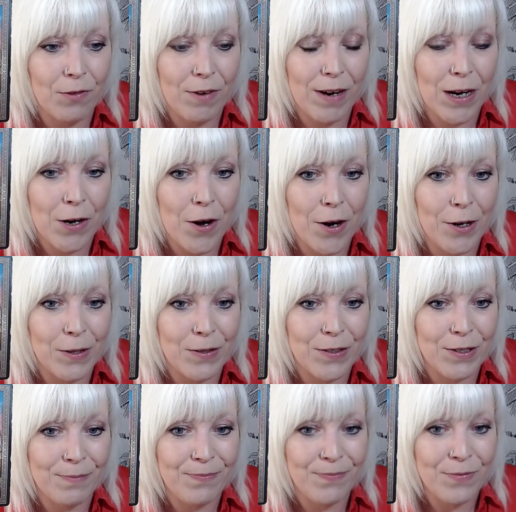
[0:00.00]
Three of
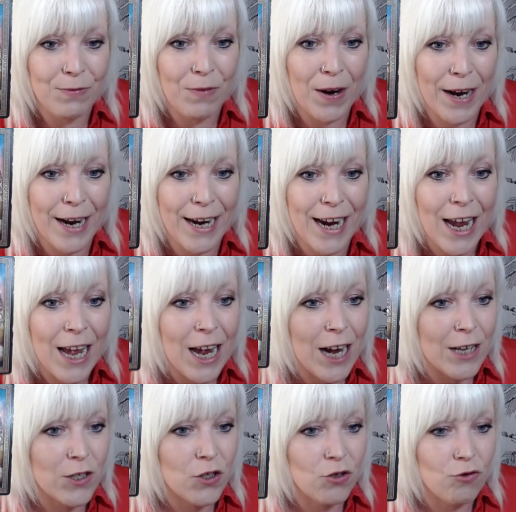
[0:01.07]
coins, right?
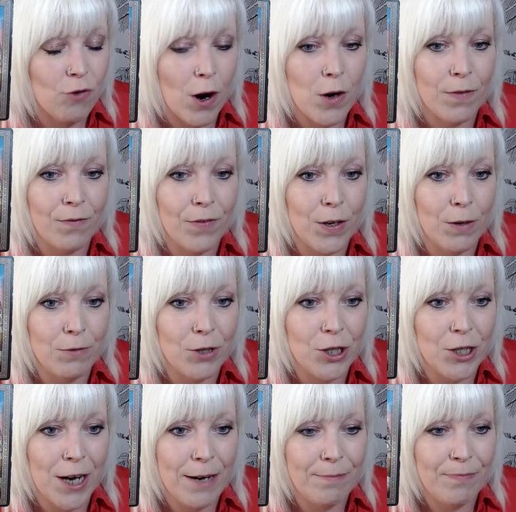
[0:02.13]
A strong
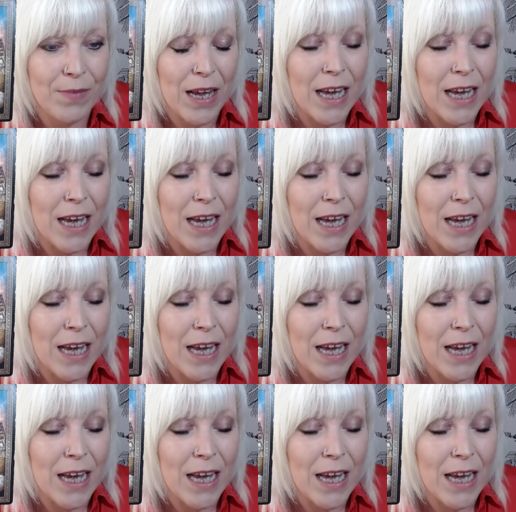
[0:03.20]
future.